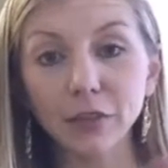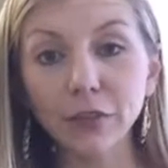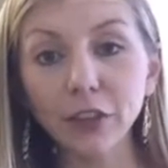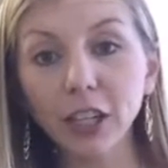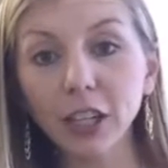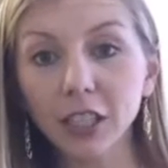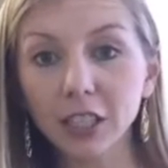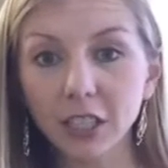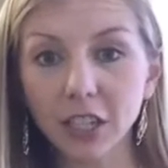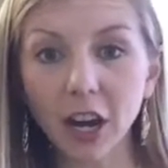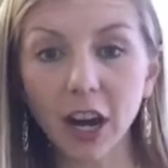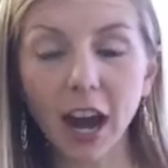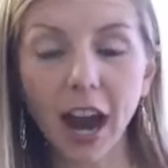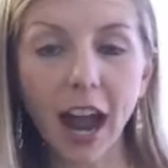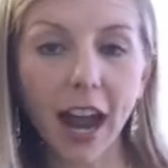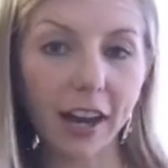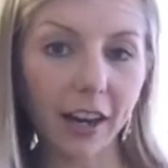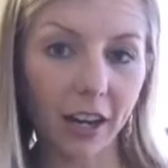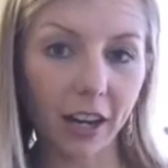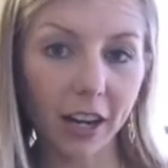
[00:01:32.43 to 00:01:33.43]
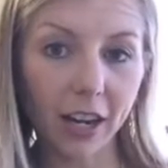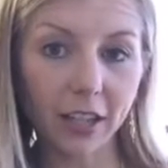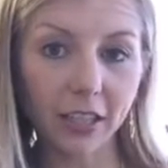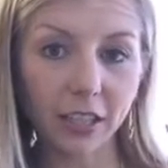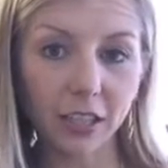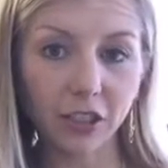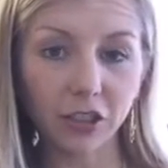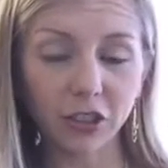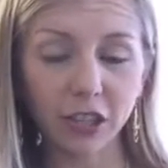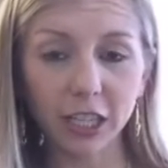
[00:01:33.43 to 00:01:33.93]
first are higher
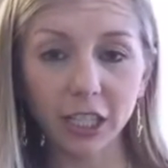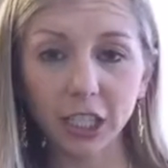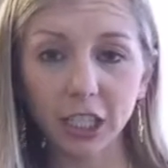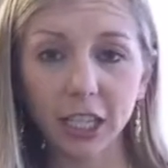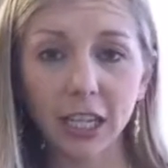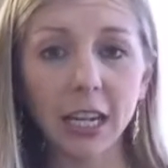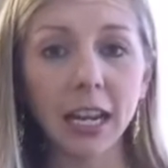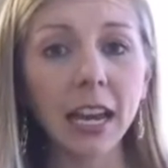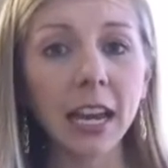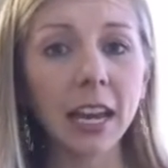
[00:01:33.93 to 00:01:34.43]
concentration.